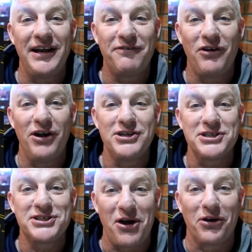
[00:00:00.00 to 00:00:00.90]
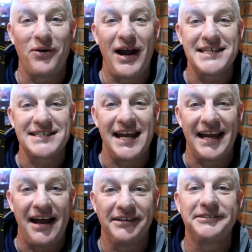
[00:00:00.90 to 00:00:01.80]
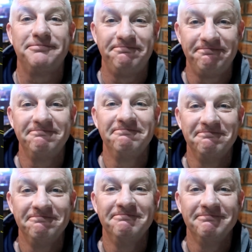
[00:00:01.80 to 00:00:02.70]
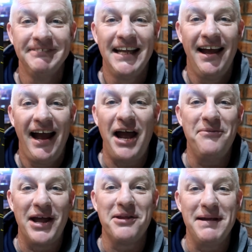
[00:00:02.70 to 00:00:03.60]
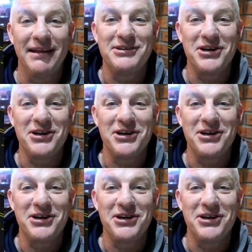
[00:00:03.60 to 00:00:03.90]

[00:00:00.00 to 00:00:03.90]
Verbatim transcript: gift card to Saltgrass Steakhouse. I'd rather be in the